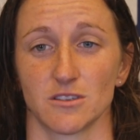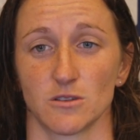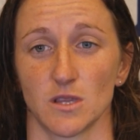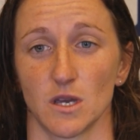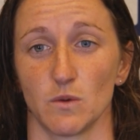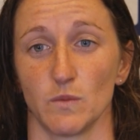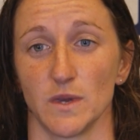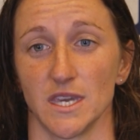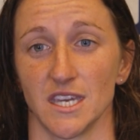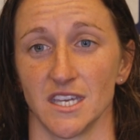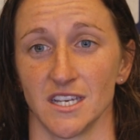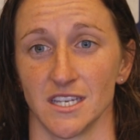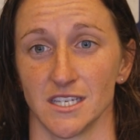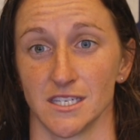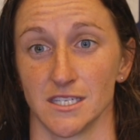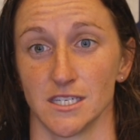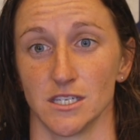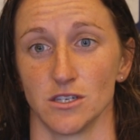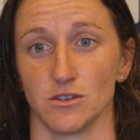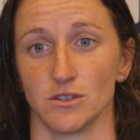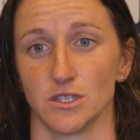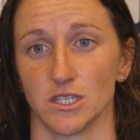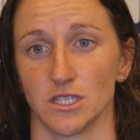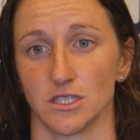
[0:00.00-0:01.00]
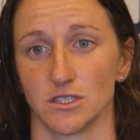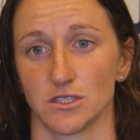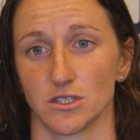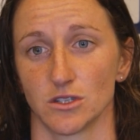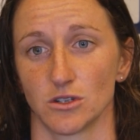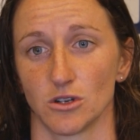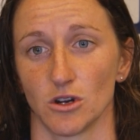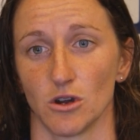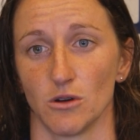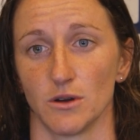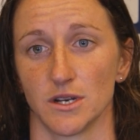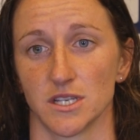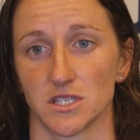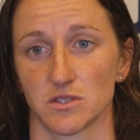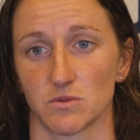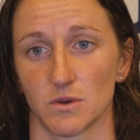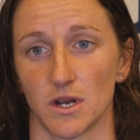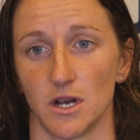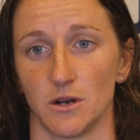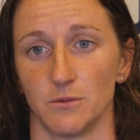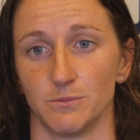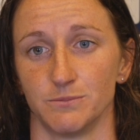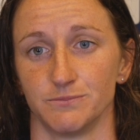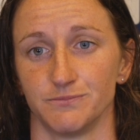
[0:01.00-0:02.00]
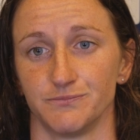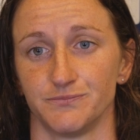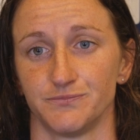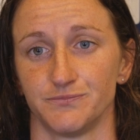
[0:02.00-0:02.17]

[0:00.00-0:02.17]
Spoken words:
so that we can continue to grow it as well.